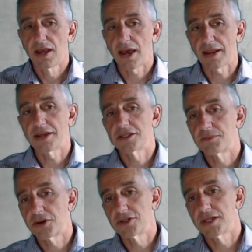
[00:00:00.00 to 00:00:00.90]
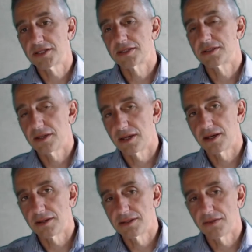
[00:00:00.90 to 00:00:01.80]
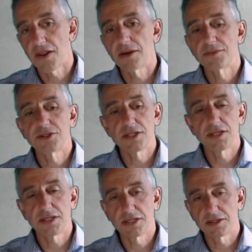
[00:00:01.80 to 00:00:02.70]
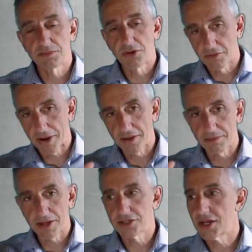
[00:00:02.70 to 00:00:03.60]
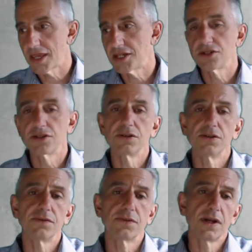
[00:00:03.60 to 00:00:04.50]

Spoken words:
and as the project develops, it's more about imagination of